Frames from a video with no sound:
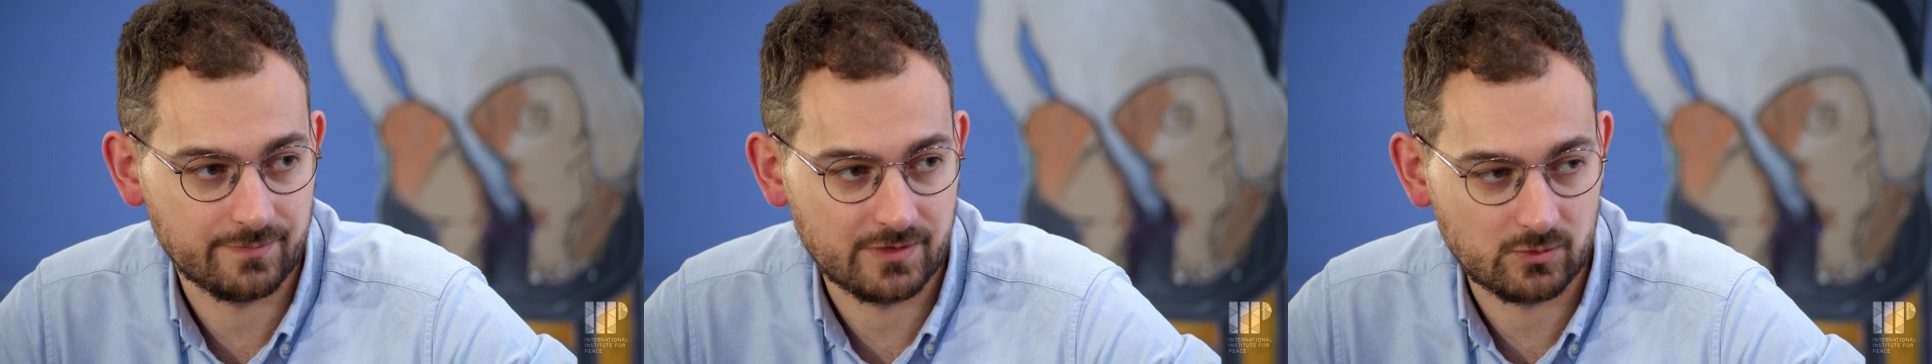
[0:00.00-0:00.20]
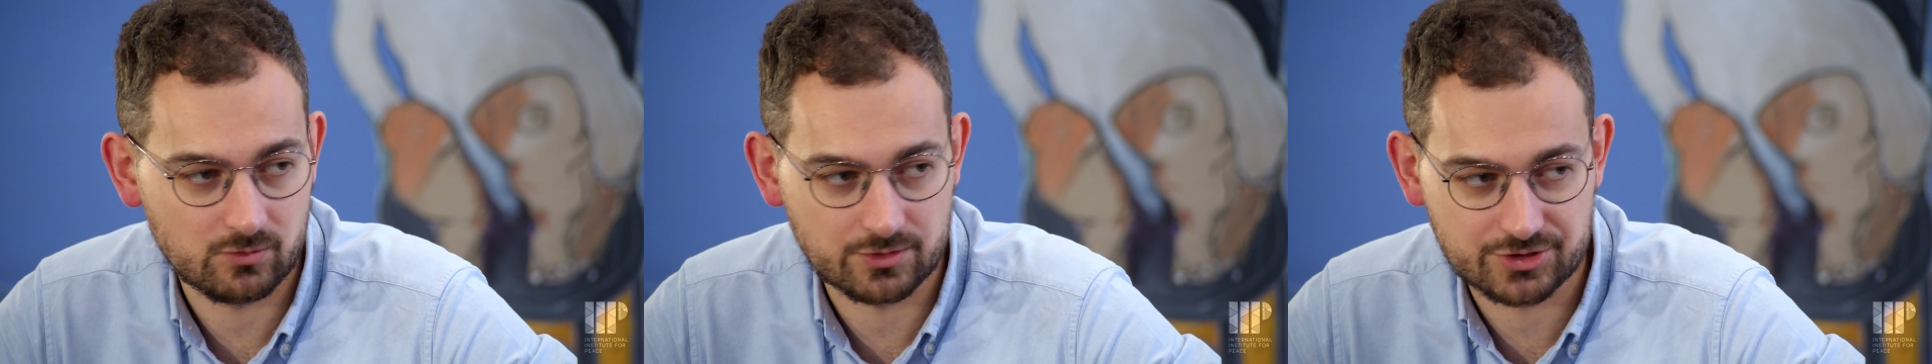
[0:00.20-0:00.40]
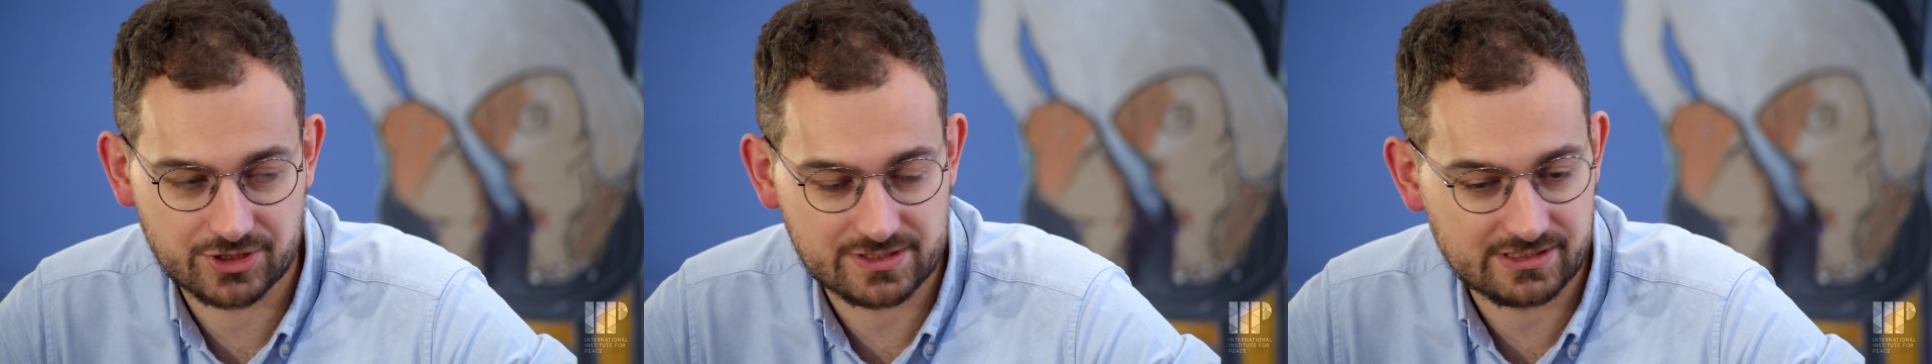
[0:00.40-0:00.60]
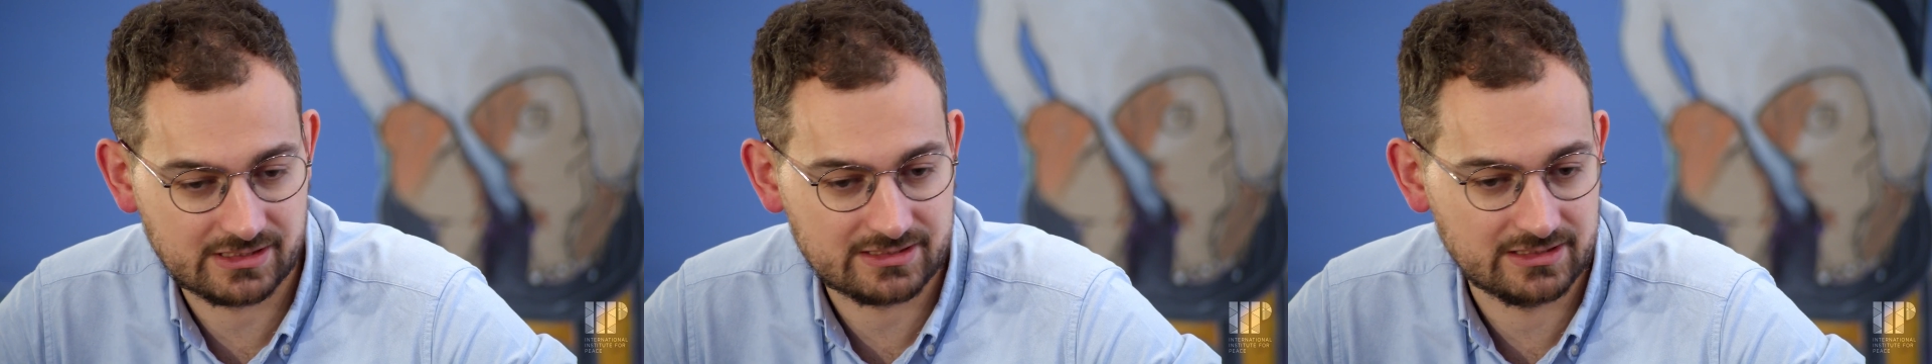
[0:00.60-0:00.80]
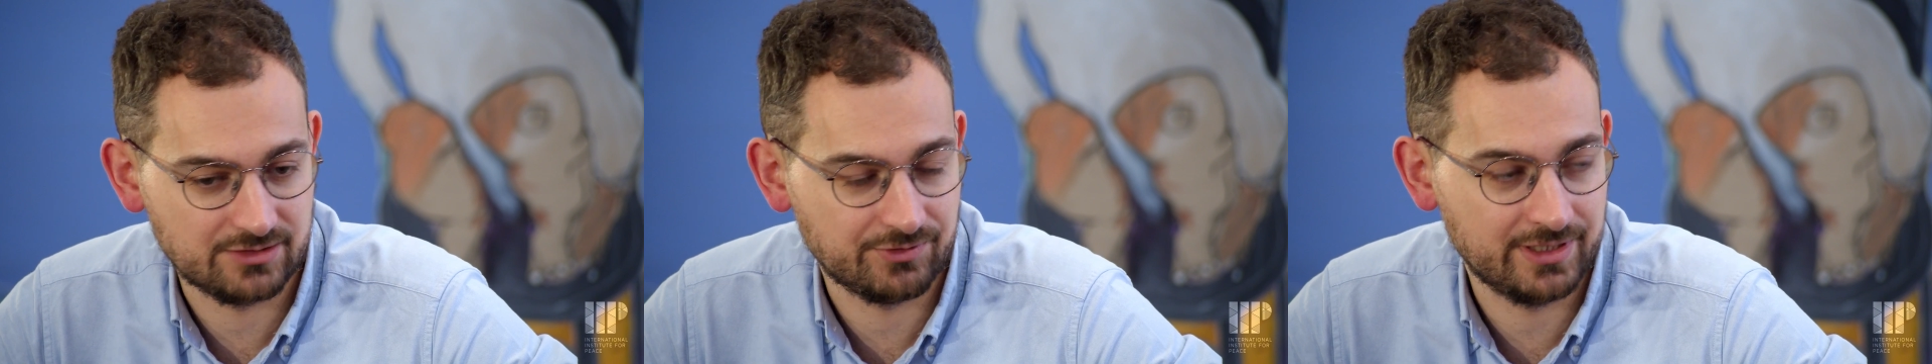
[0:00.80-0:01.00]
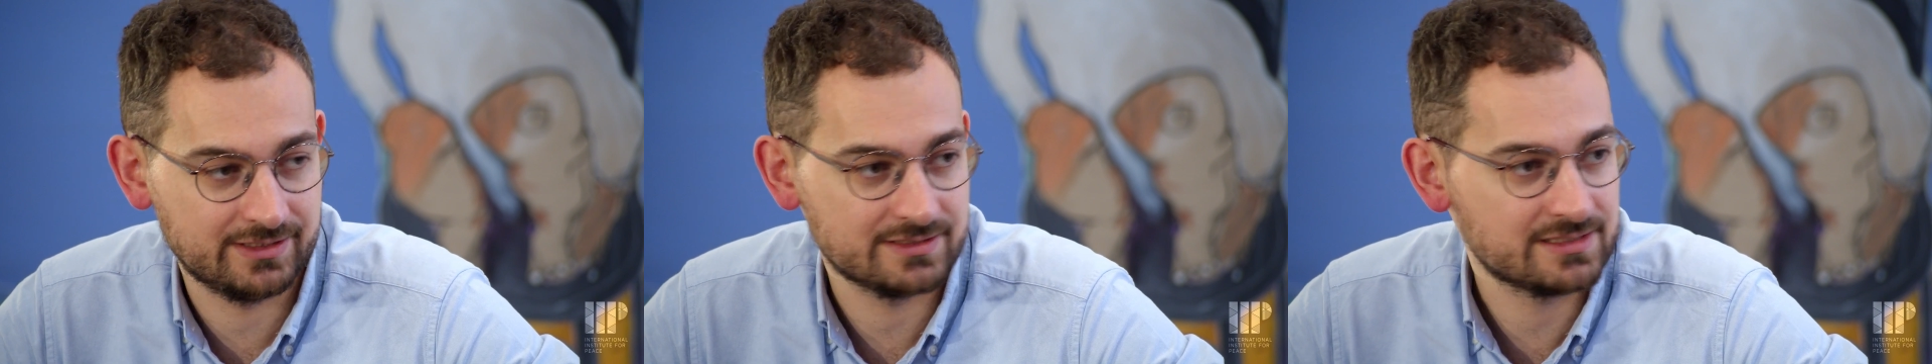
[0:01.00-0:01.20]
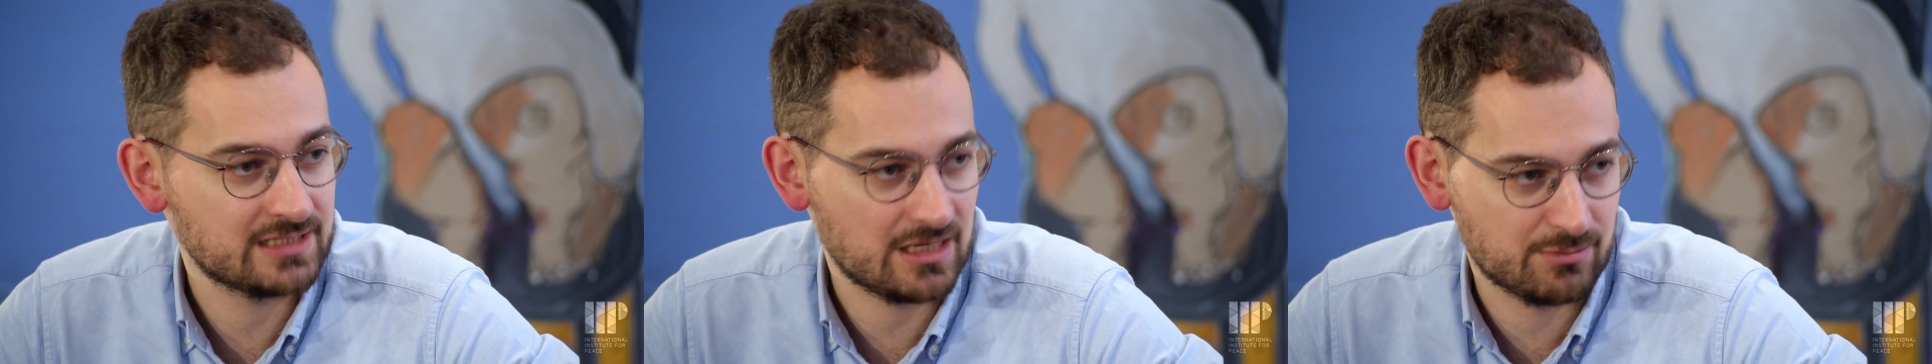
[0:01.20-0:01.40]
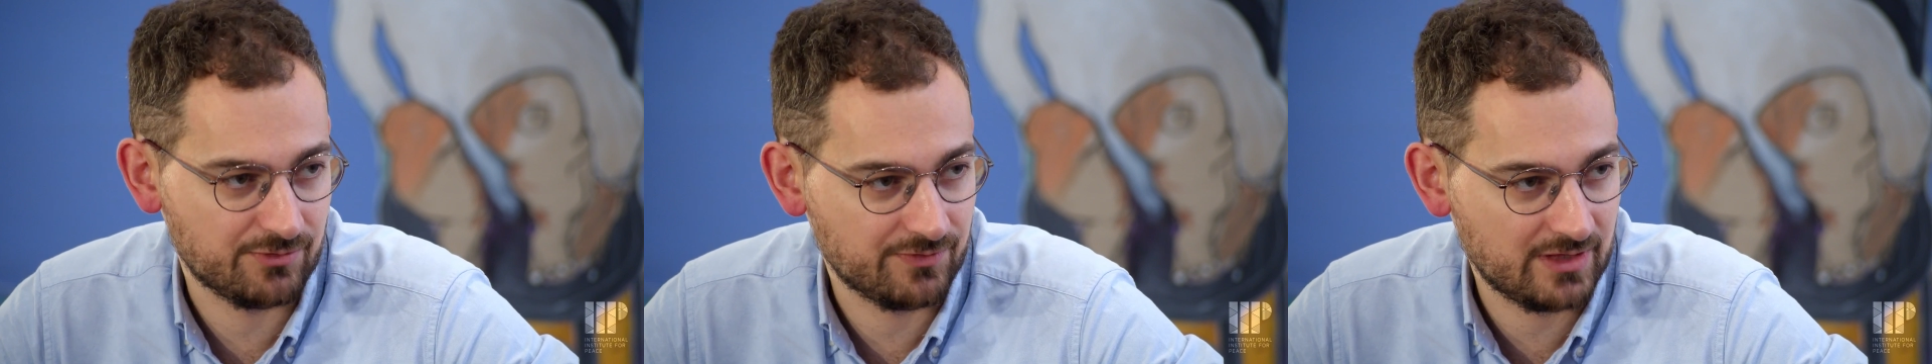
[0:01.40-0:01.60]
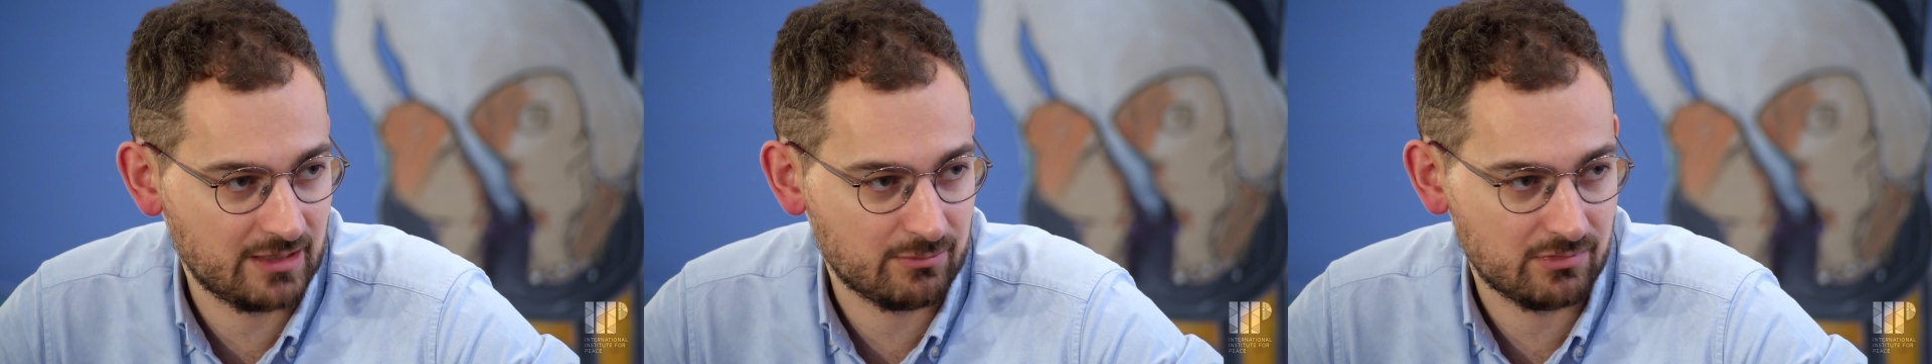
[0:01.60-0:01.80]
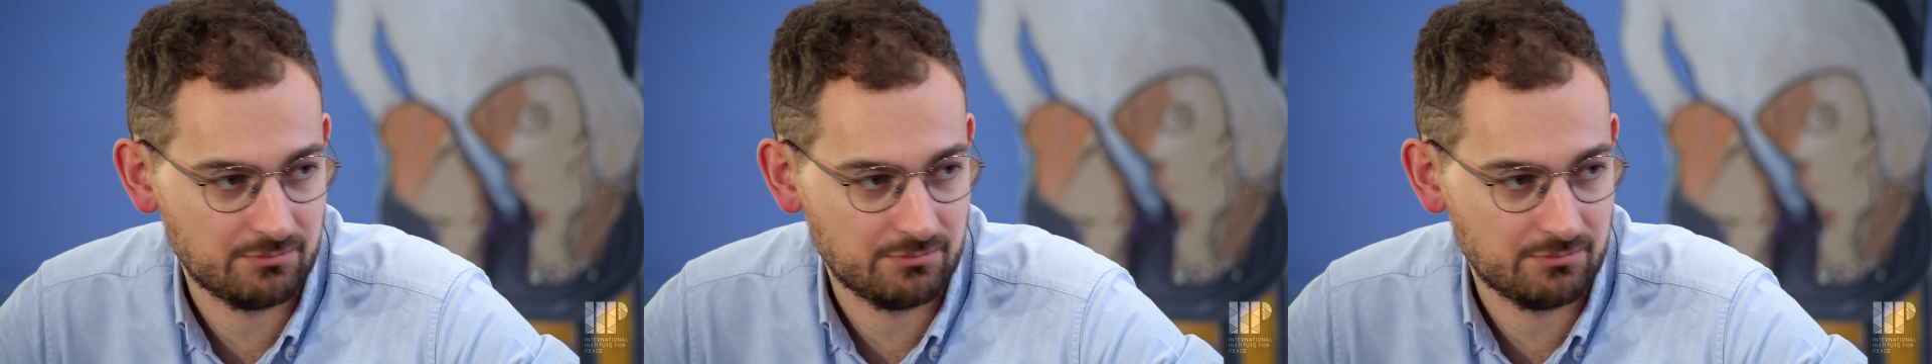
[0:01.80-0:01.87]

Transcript: The war just accelerated. Some of them